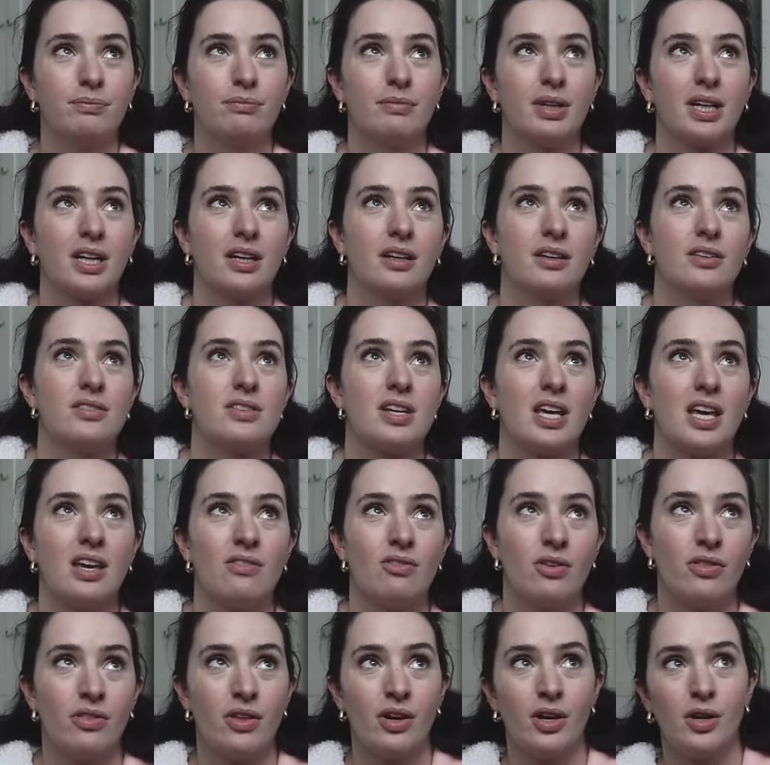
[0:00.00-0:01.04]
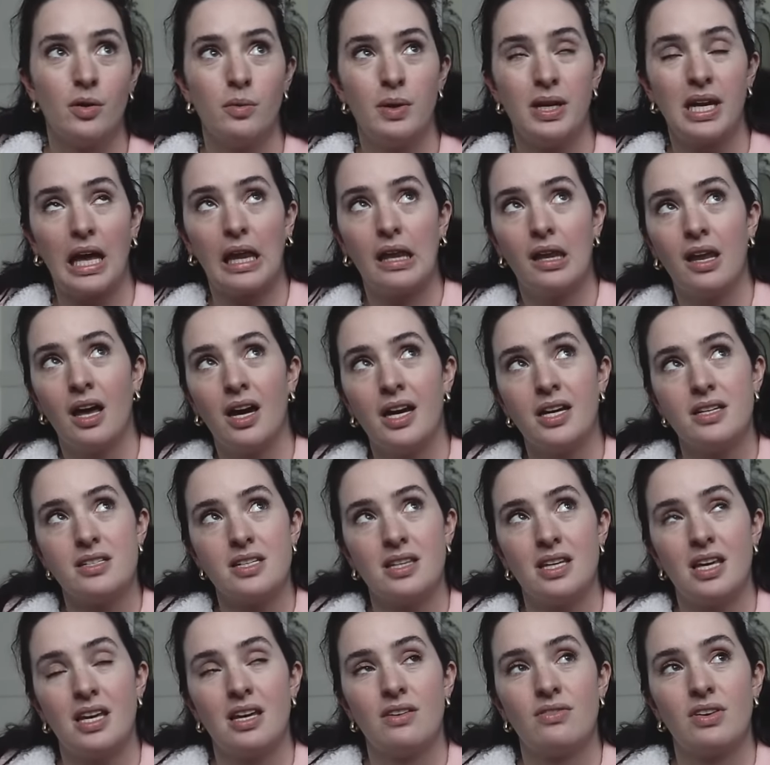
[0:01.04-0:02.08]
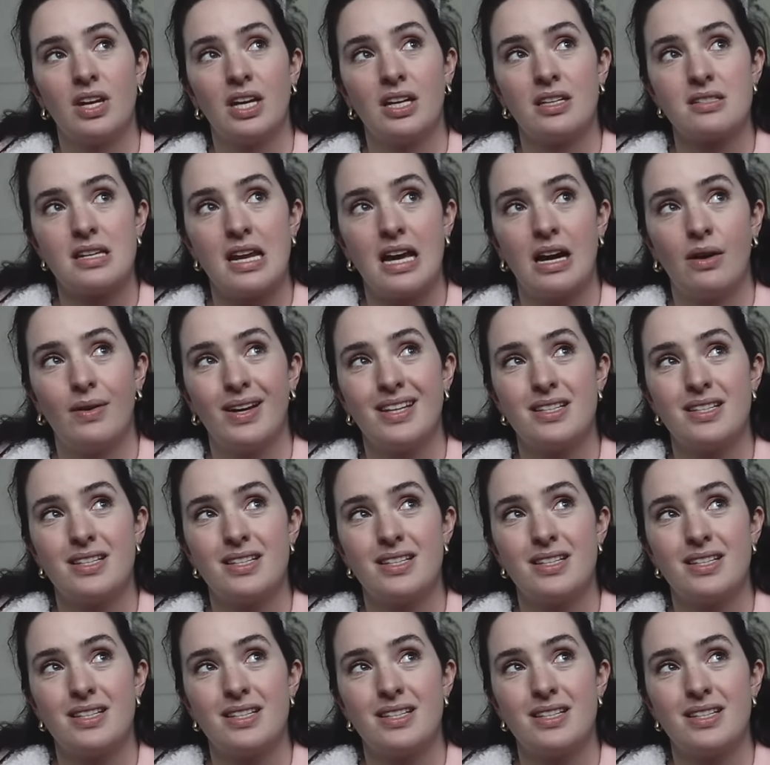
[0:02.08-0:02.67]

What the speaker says: because even though we get light in the evenings now,